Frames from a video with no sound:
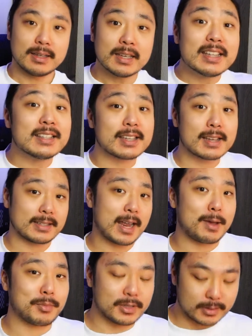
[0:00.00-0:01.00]
Incest
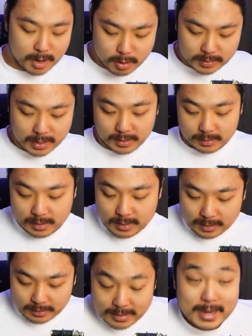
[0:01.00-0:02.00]
happens. Okay,
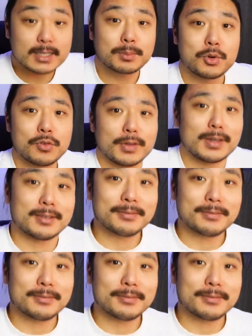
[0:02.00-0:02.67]
next movie.